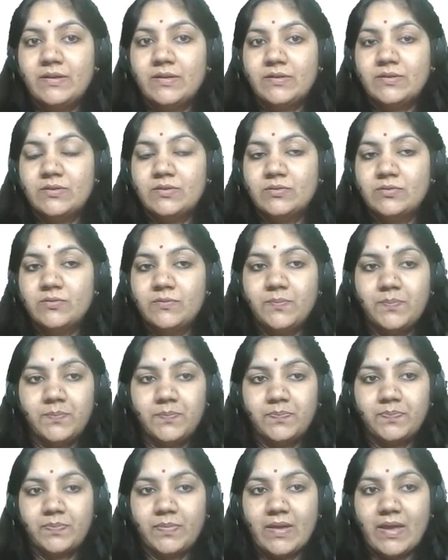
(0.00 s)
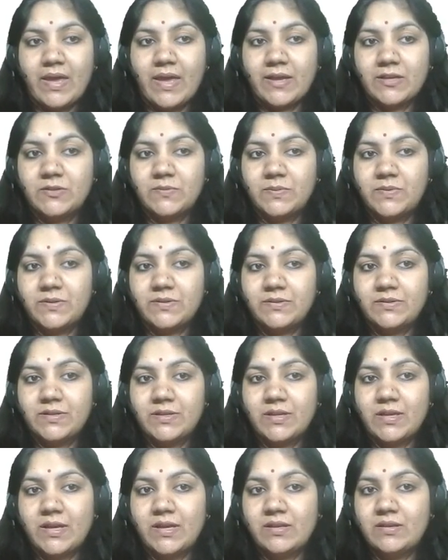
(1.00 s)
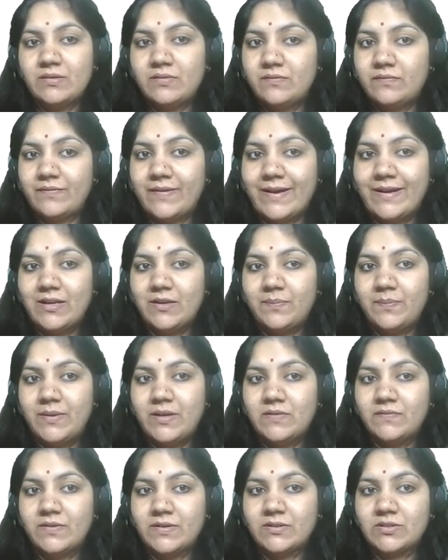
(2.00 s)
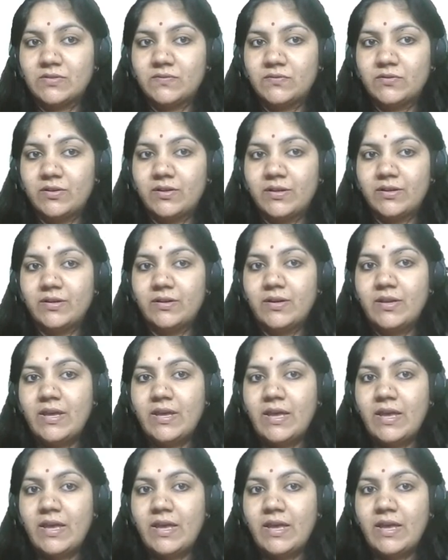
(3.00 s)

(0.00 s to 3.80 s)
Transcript: So X person can file appeal first of all here,